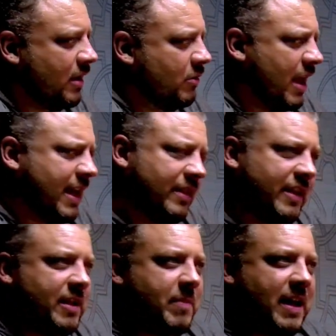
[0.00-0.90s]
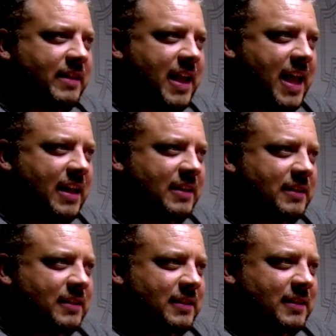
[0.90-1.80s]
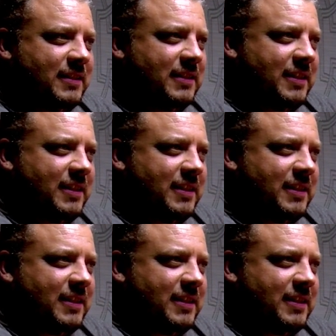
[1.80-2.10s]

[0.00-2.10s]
well, I got to think about that. Uh huh.